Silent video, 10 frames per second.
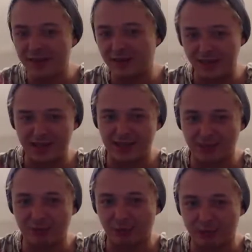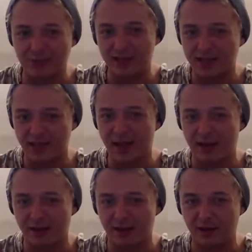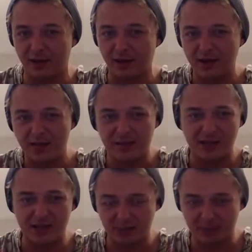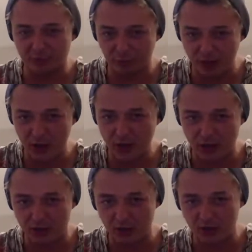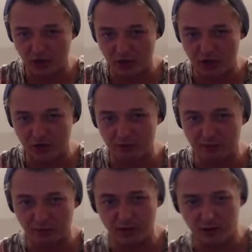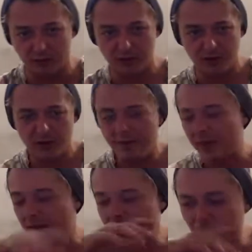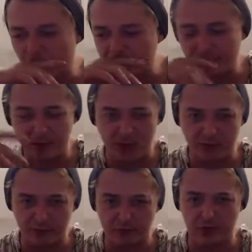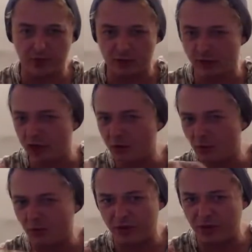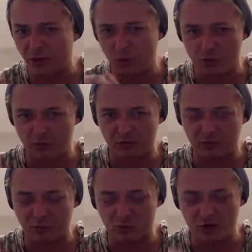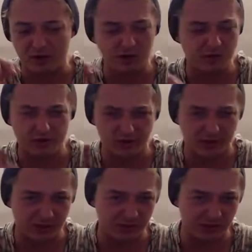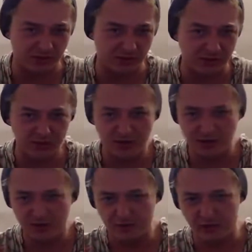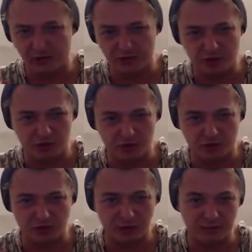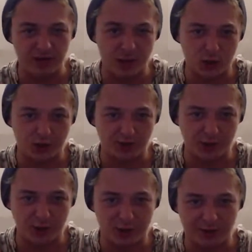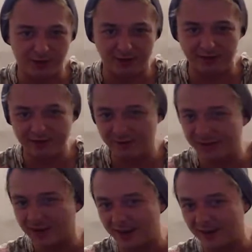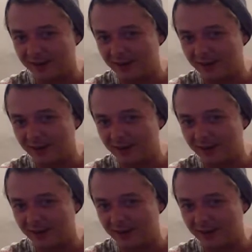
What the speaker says: This is it, I think. It's this pressure towards childbirth. And I brought this up in other videos as well. I don't think I want one for a while. I don't have to consider the issue of children or the issue of issue, should we say,